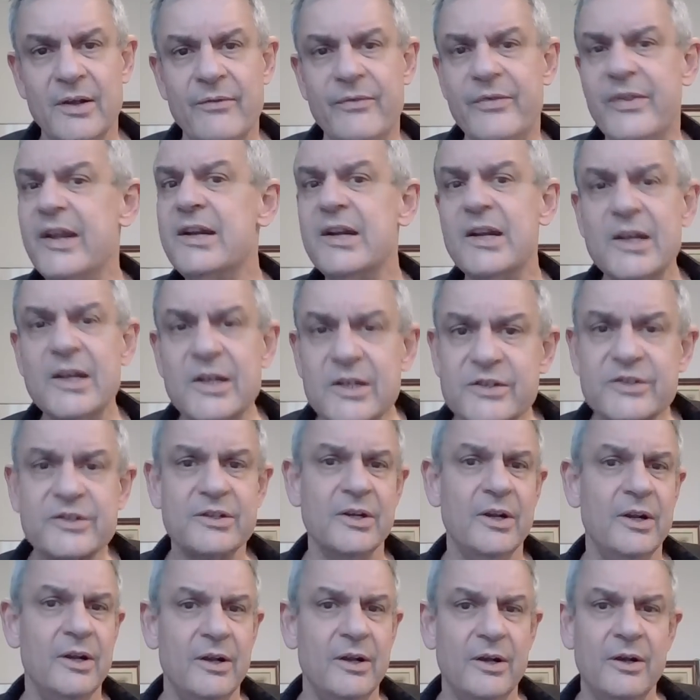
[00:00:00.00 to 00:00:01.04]
that he
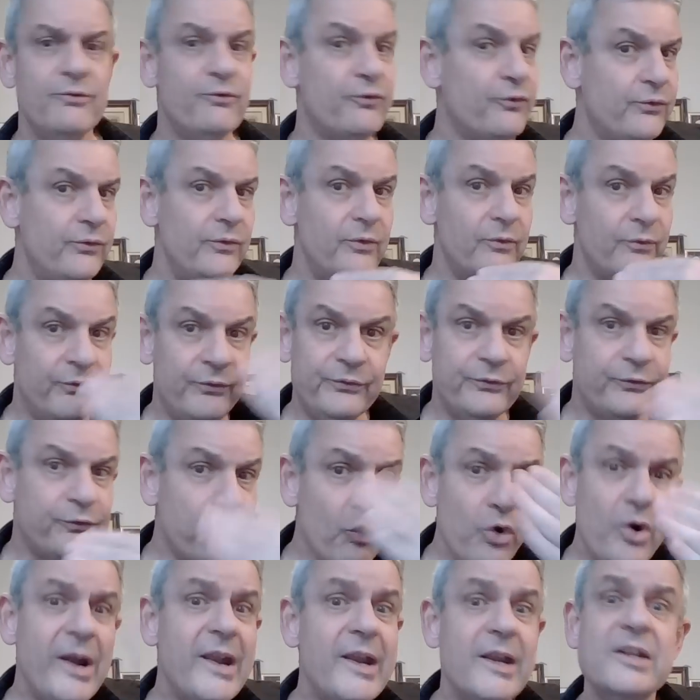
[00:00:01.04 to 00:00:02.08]
is
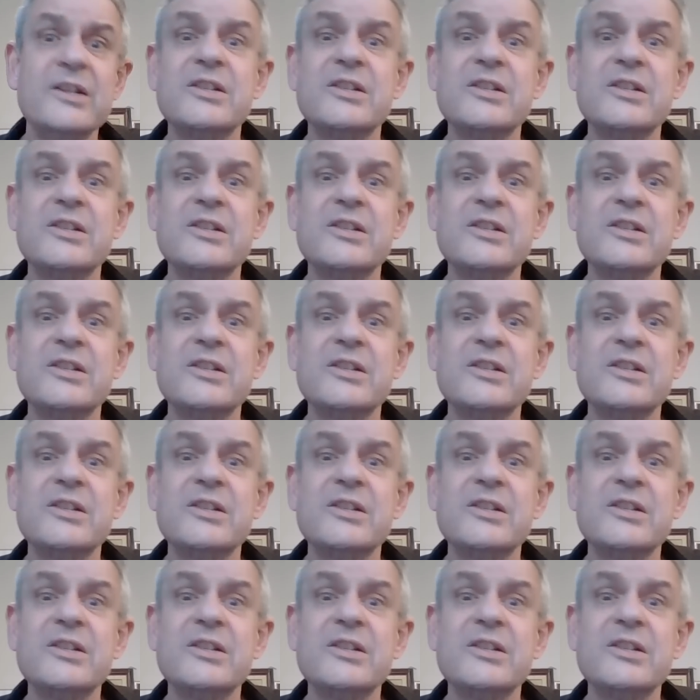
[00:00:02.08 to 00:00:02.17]
fully